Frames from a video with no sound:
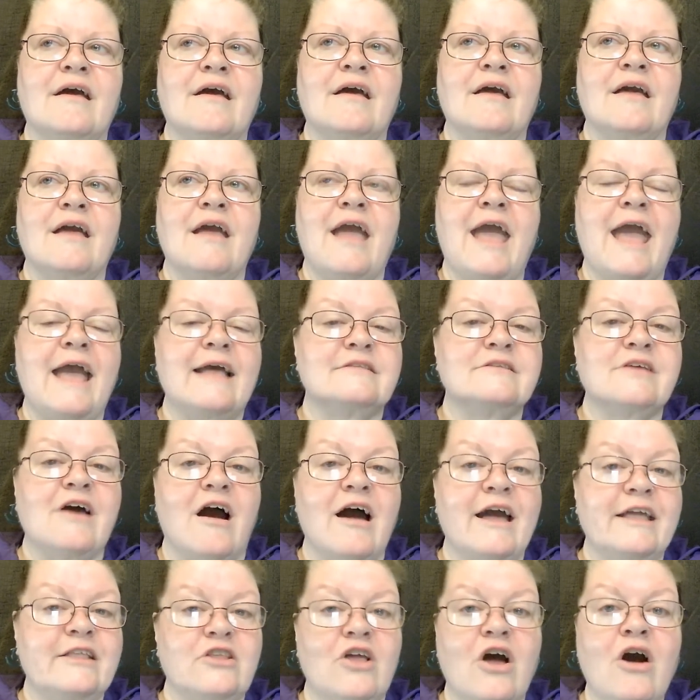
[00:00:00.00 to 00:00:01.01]
And
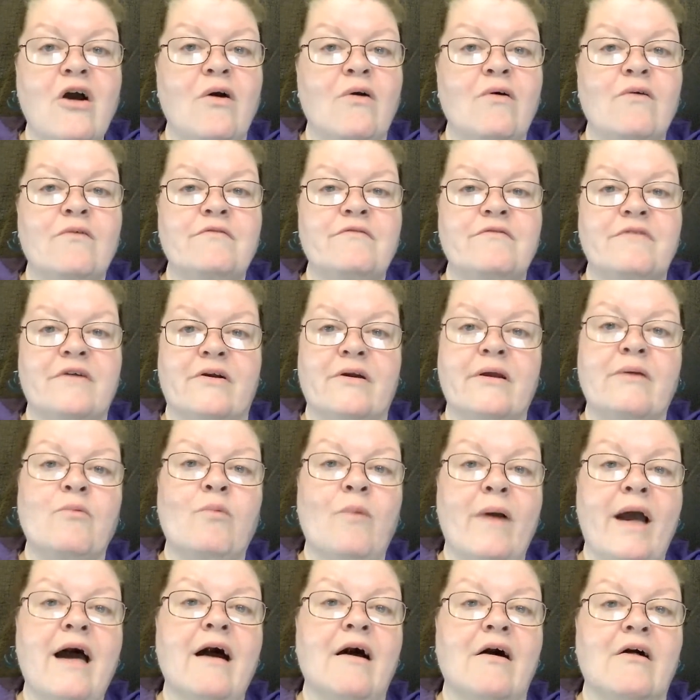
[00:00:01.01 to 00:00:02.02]
I know very
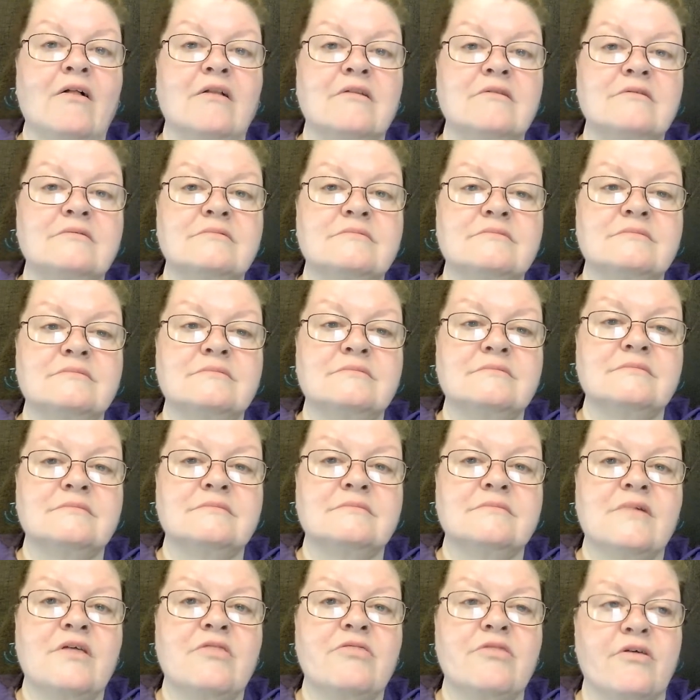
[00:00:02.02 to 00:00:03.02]
well
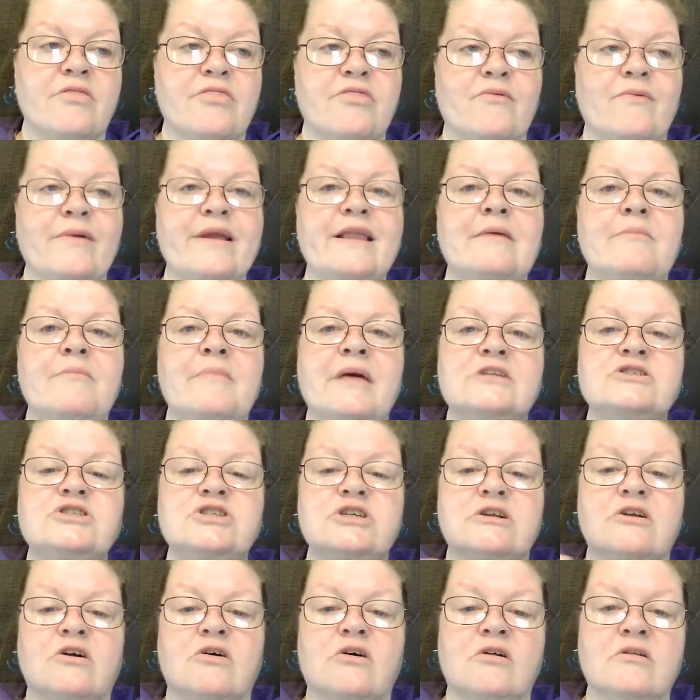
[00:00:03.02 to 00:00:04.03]
the
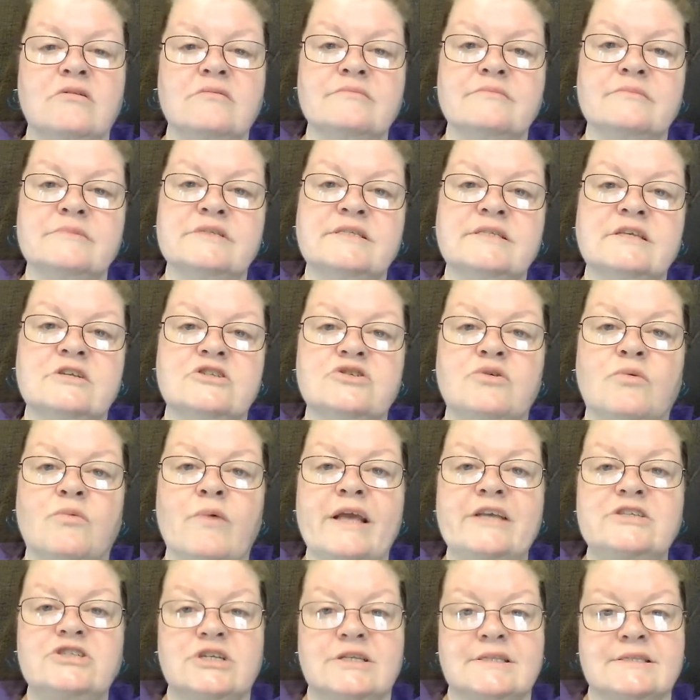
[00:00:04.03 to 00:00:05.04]
three-dimensional
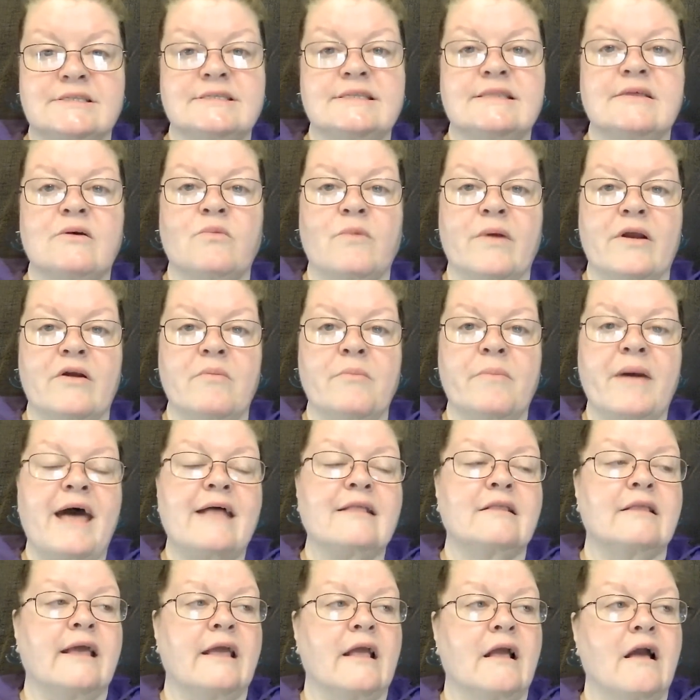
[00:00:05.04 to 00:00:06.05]
situations that we are
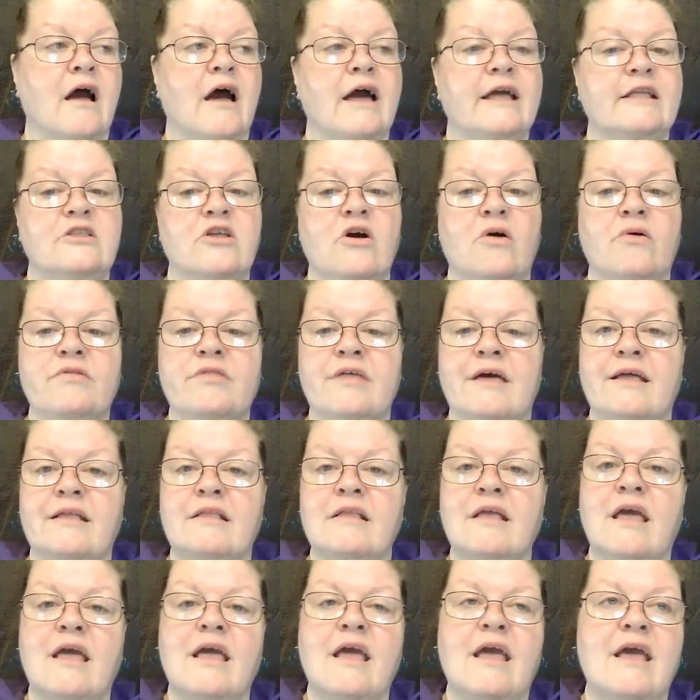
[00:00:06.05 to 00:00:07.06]
battling. I know that
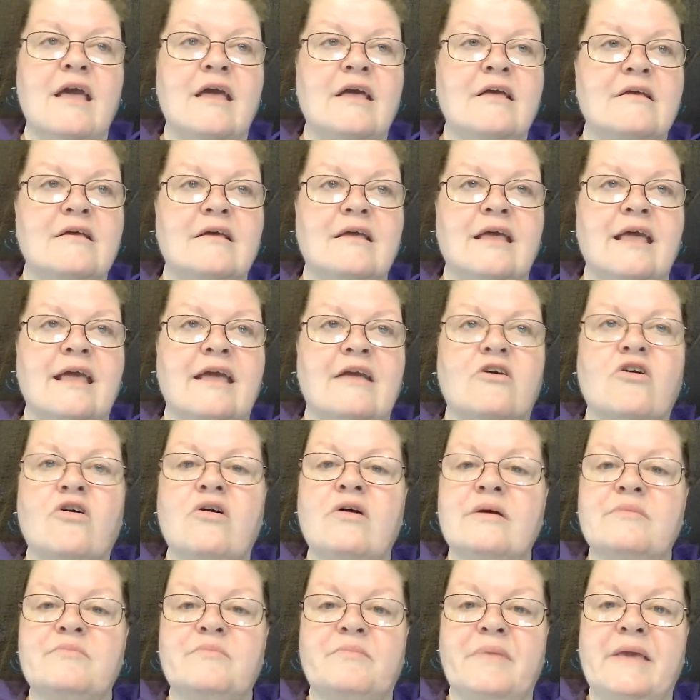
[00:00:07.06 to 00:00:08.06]
it
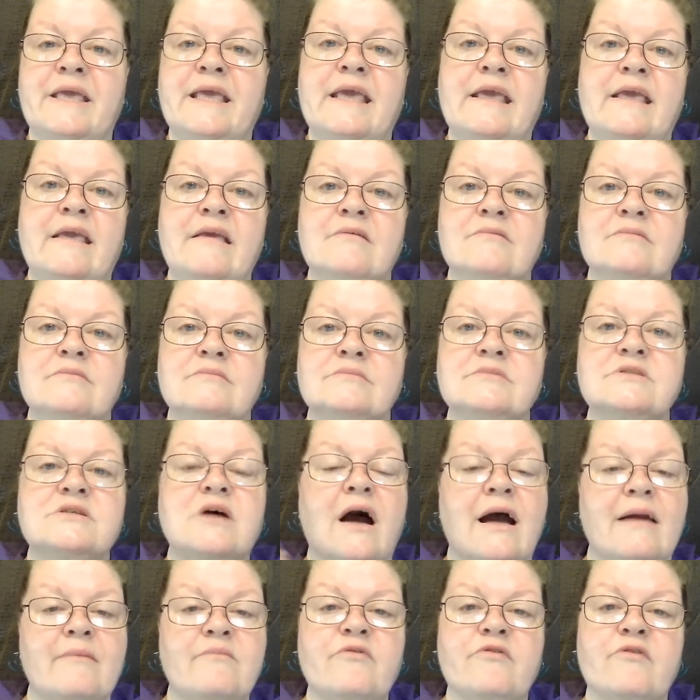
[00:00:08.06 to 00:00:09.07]
could be
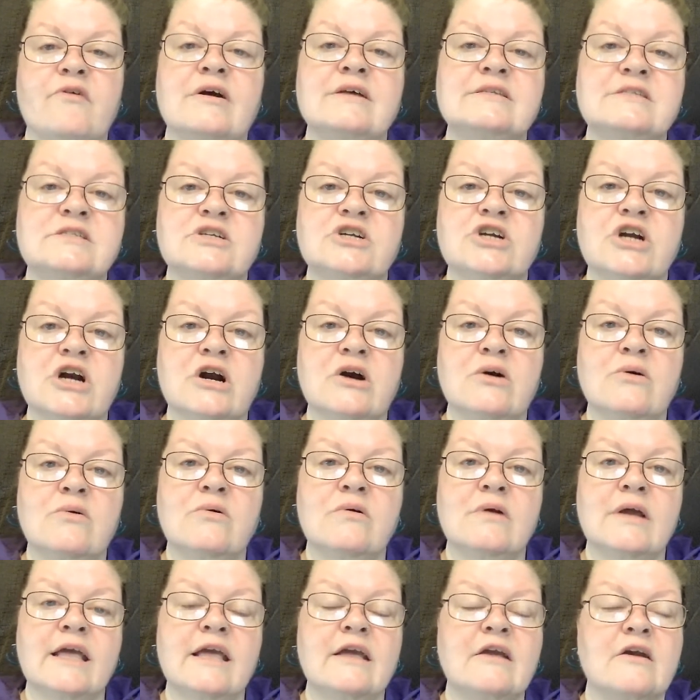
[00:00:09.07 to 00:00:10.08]
time for us to go.
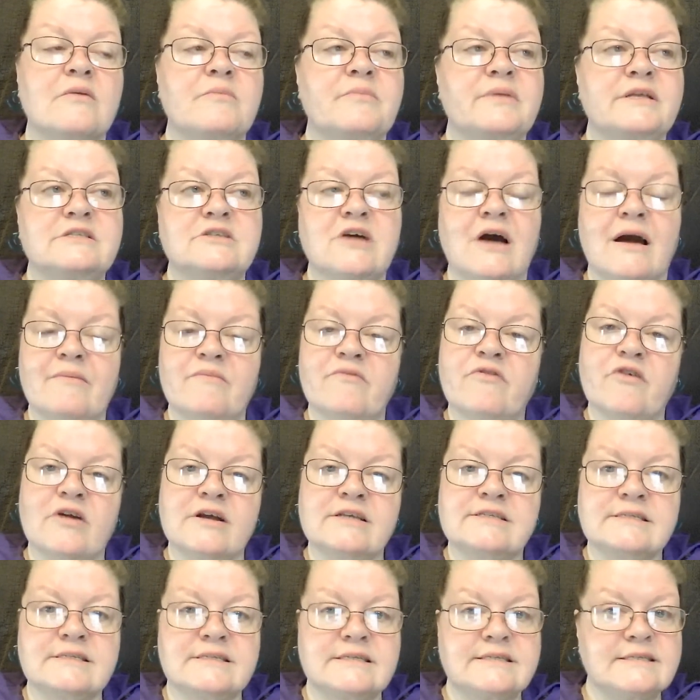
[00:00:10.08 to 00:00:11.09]
It could be time for us
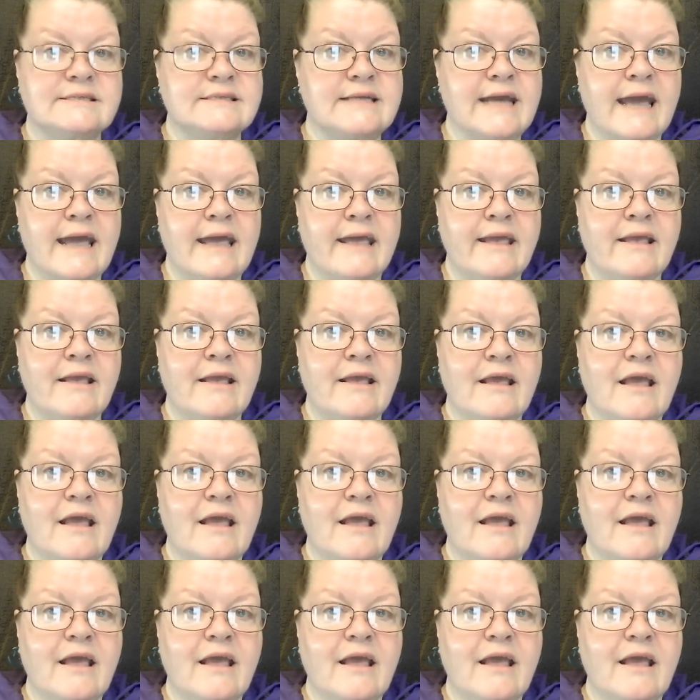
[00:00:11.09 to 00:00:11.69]
to stay.